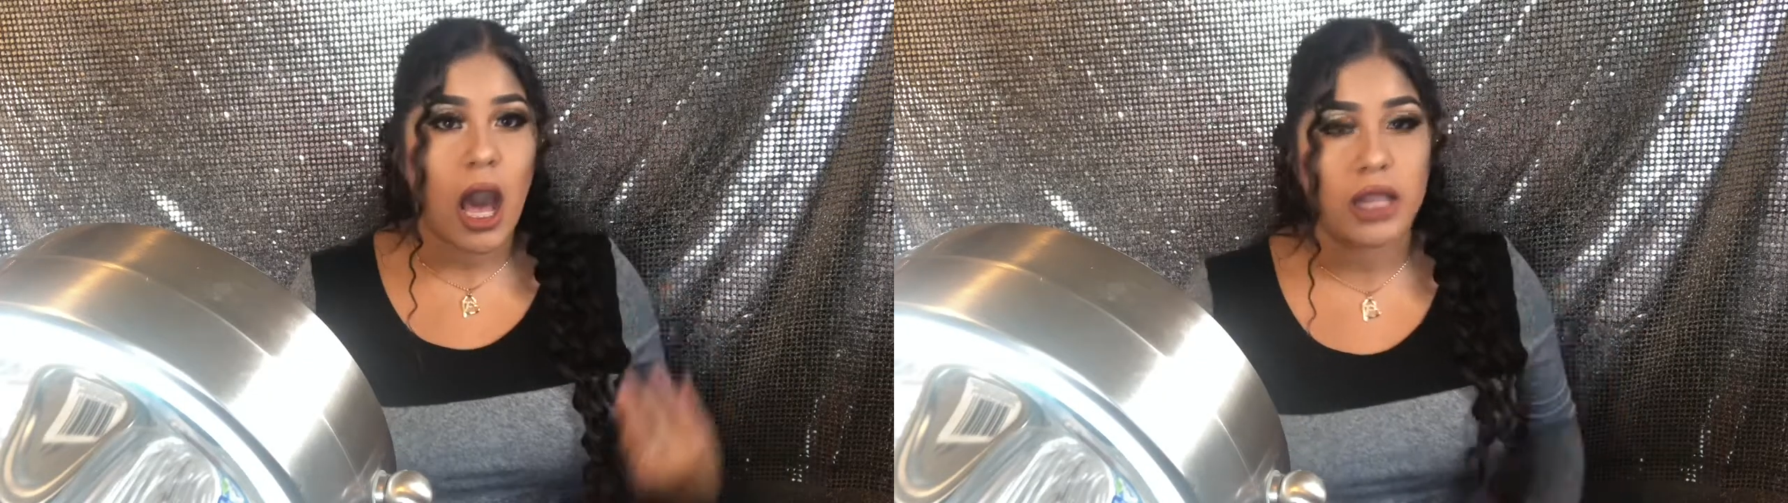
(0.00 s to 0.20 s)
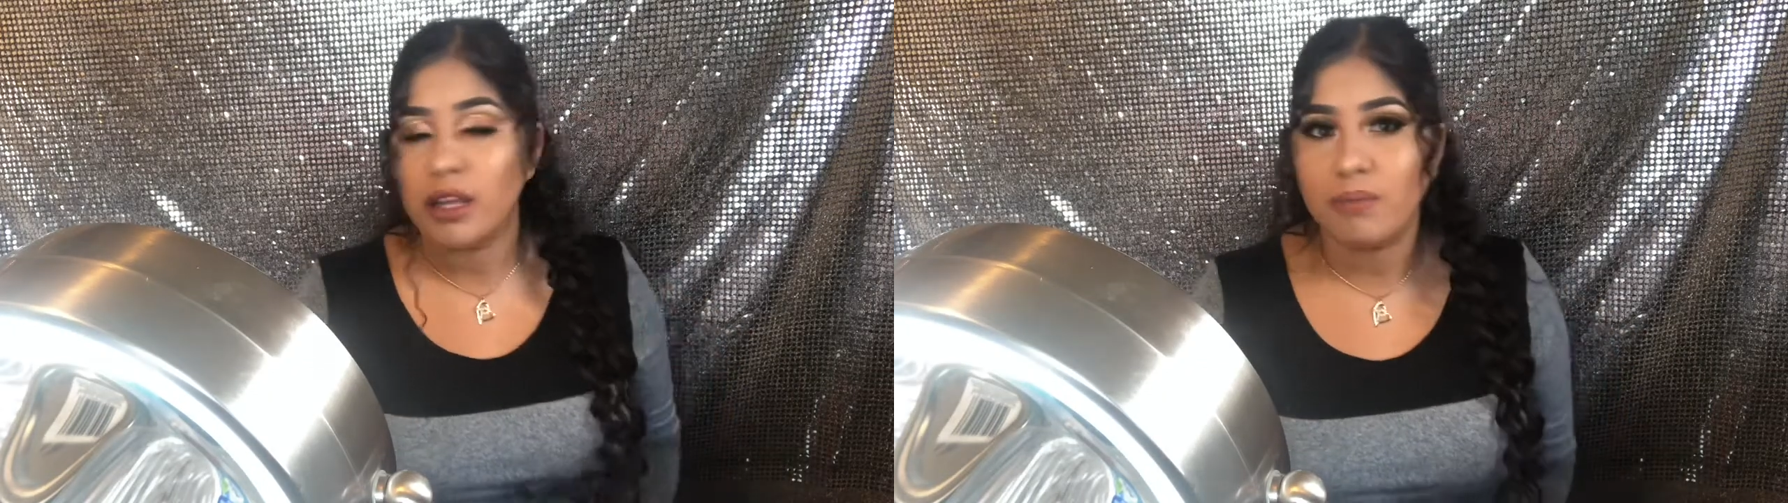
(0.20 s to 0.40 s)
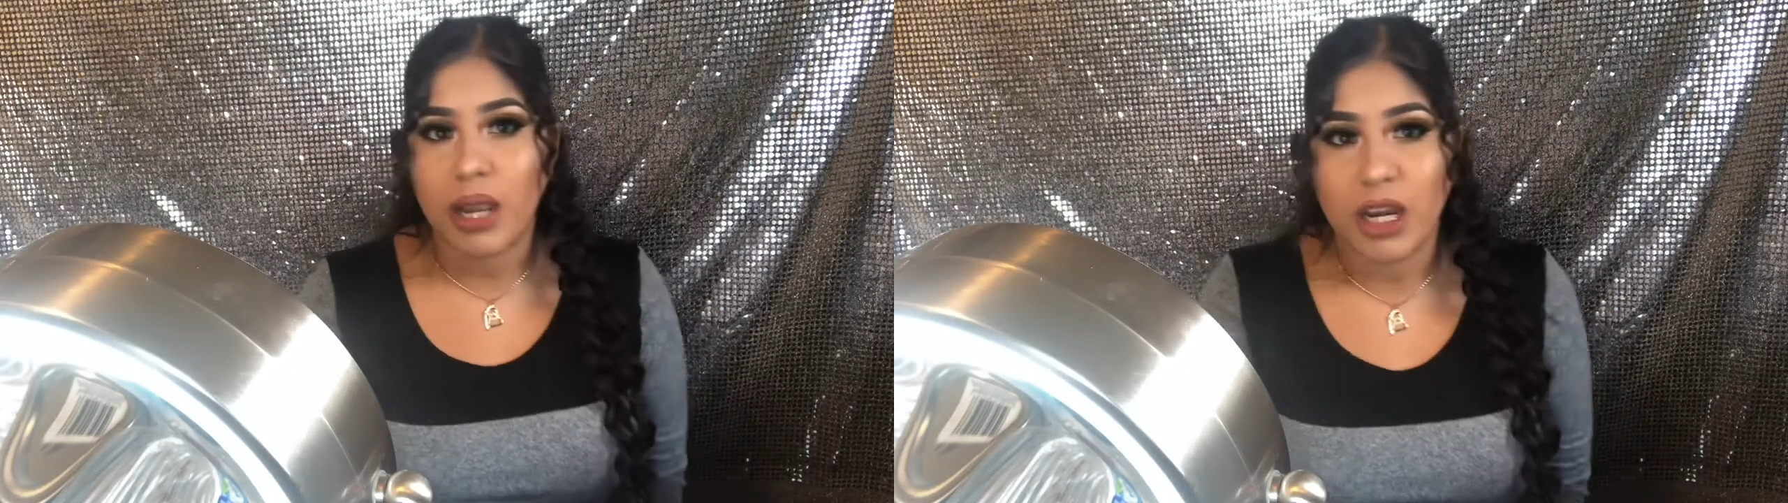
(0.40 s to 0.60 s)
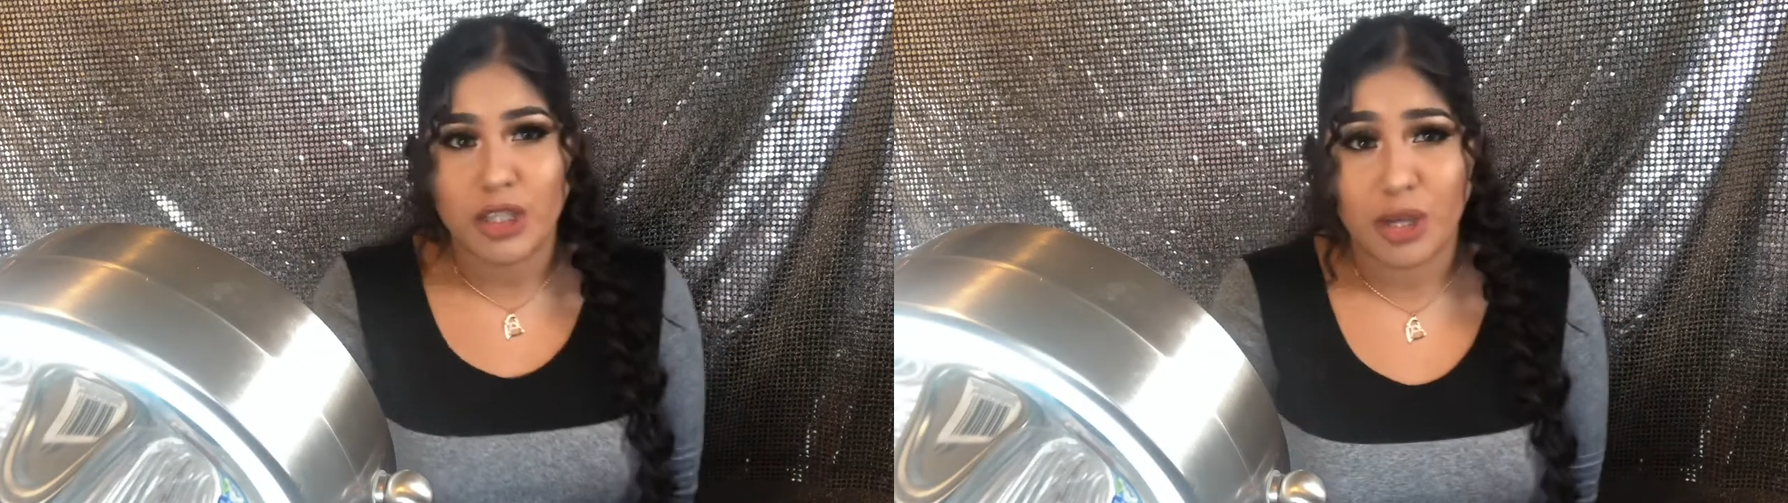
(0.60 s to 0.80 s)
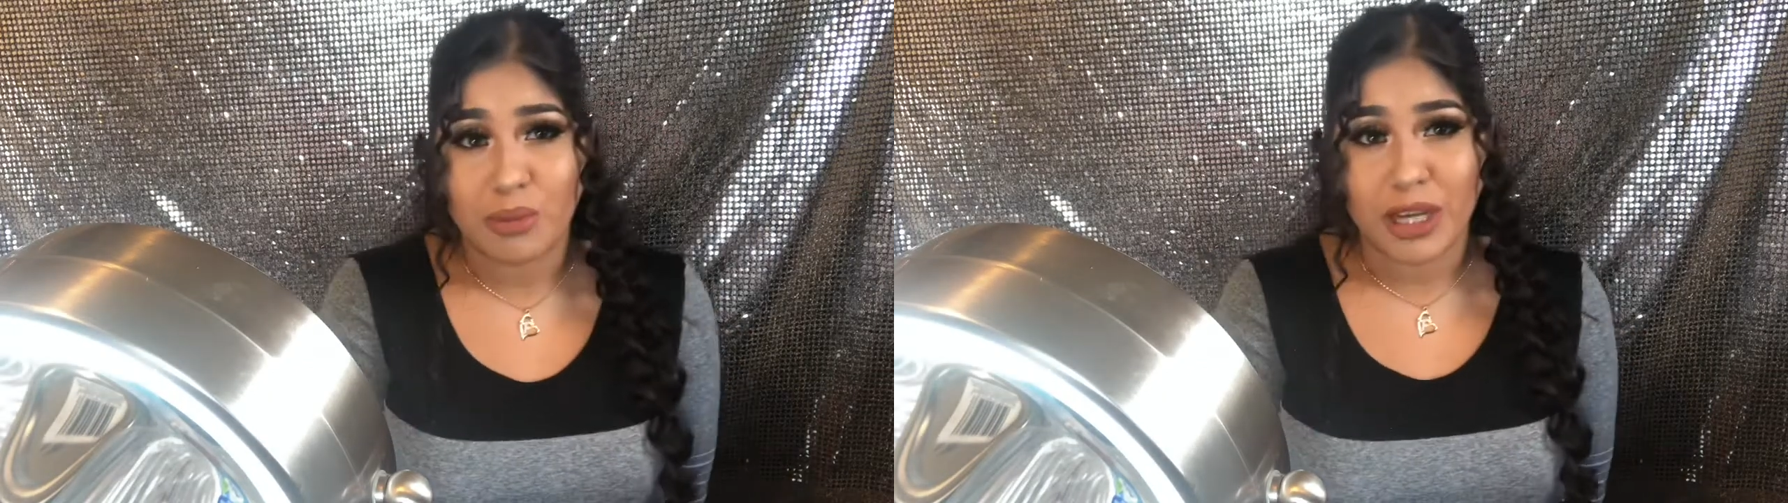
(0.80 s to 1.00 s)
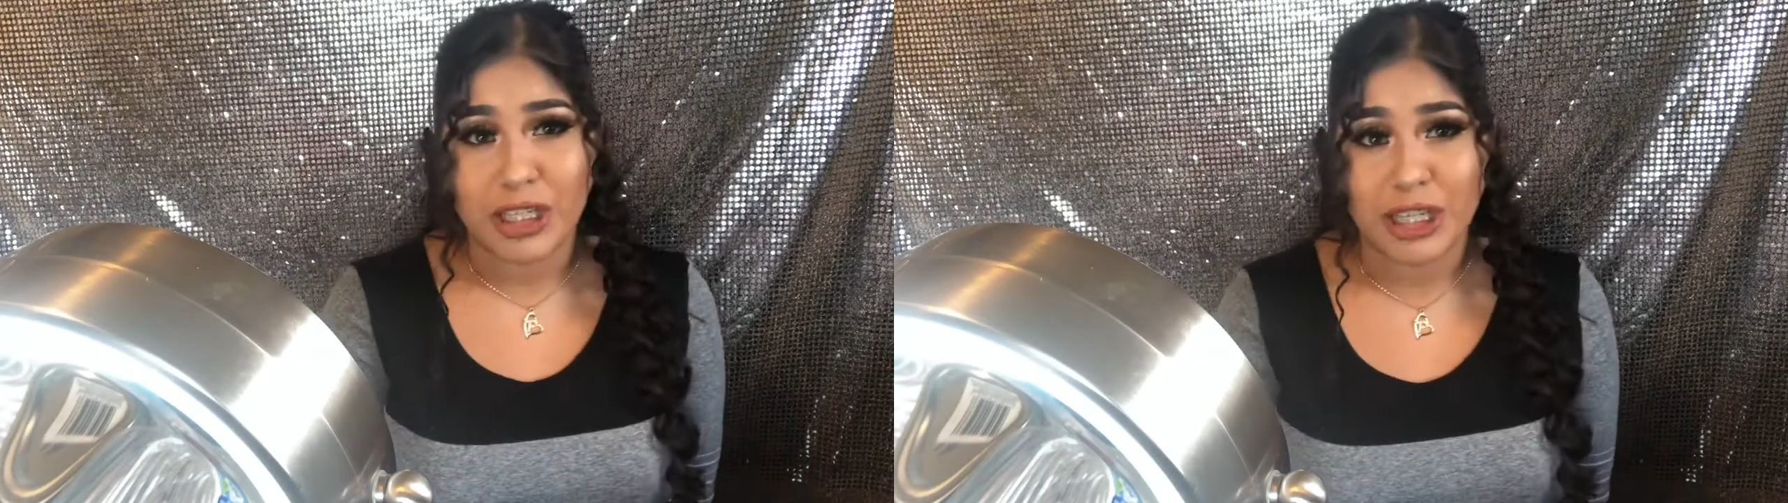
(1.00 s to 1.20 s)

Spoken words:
I love my hair so much,